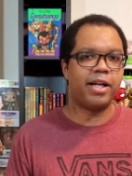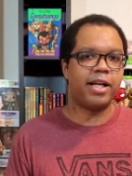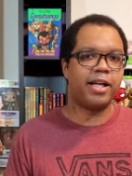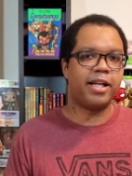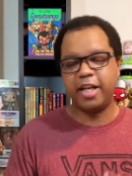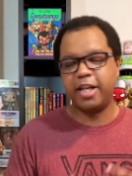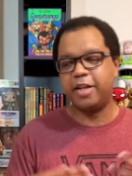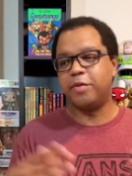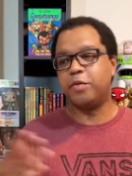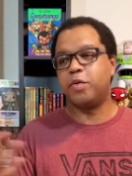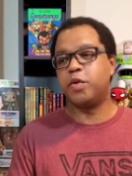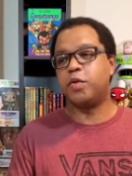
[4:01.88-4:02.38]
it,
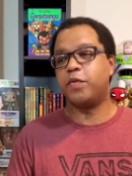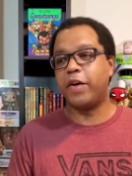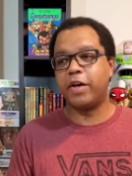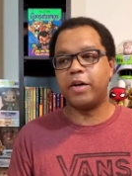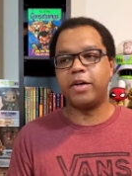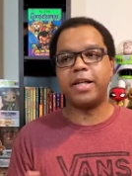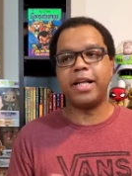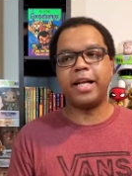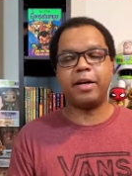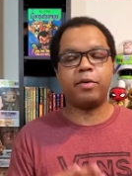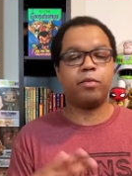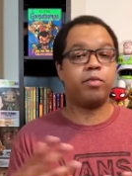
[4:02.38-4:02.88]
and it was
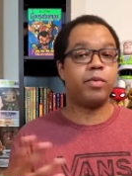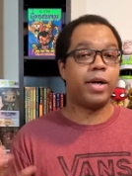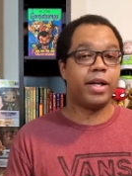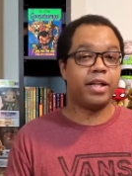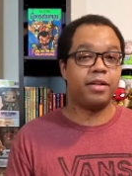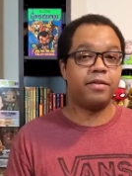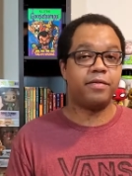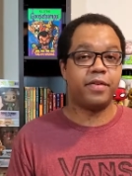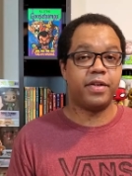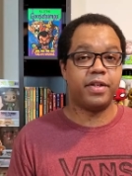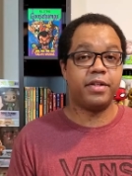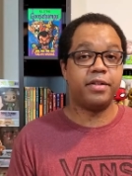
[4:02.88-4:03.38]
very like
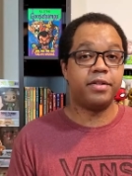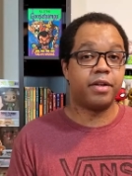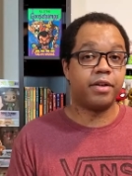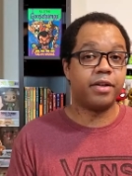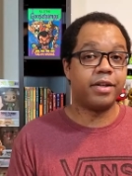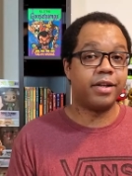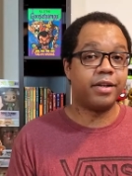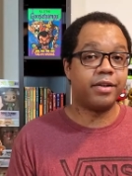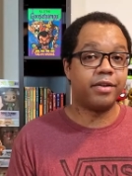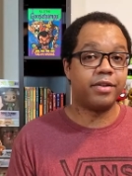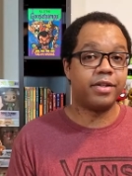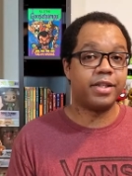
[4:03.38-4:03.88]
relevant
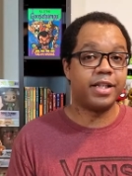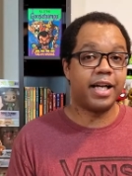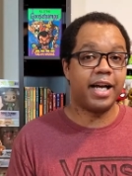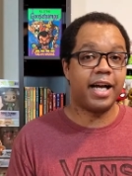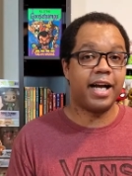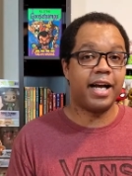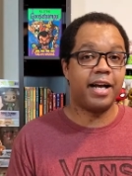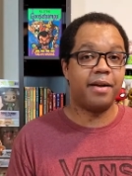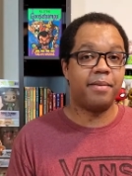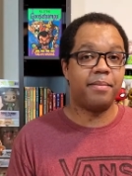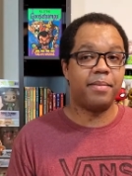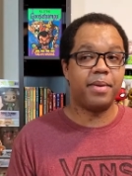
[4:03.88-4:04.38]
during her
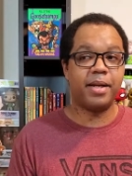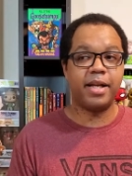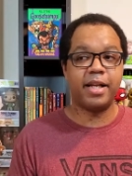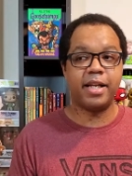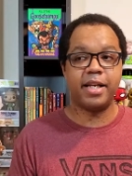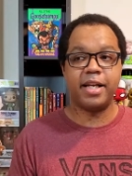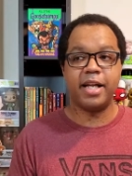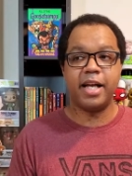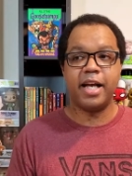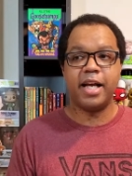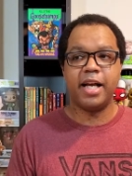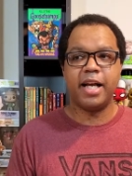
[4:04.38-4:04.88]
time.
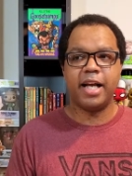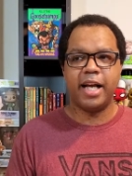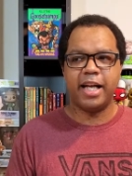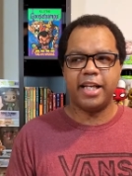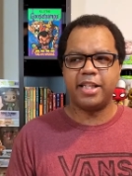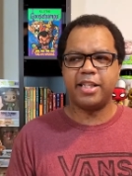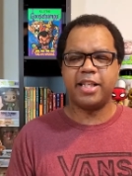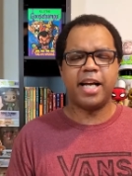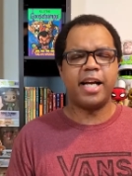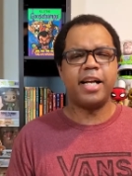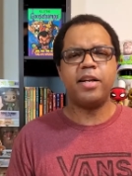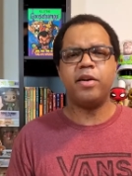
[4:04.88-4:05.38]
And
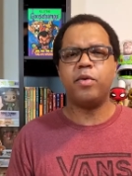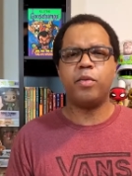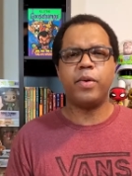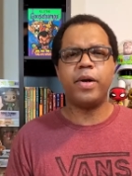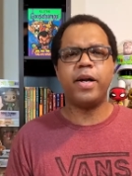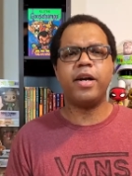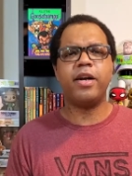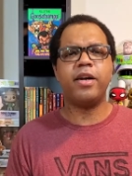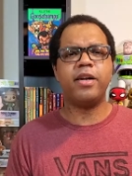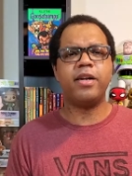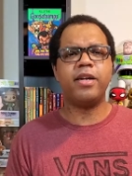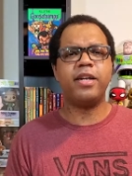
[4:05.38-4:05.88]
it's kind of
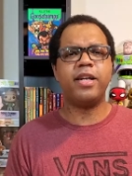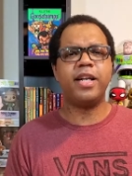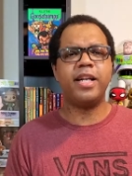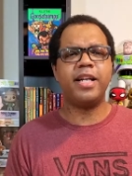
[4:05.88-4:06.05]
weird,